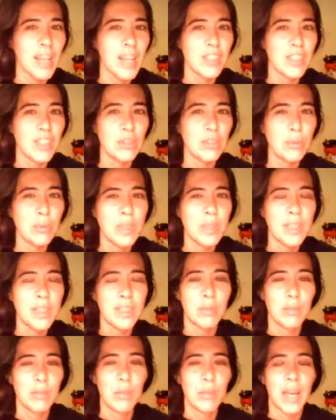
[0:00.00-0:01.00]
I do it
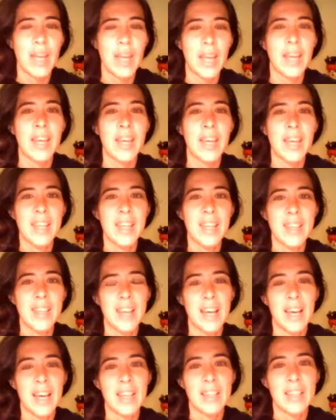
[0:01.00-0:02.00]
in a way
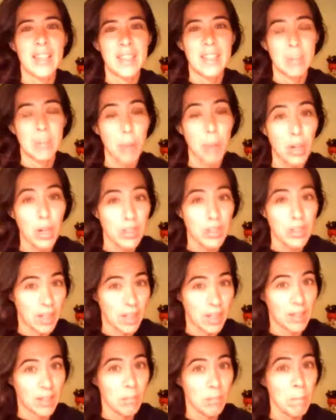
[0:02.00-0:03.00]
that is
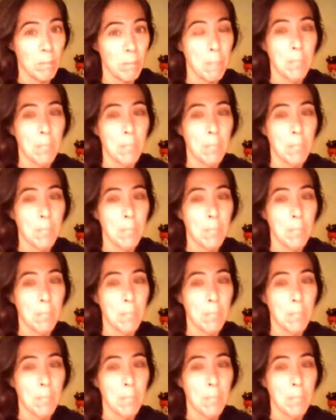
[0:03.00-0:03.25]
part-time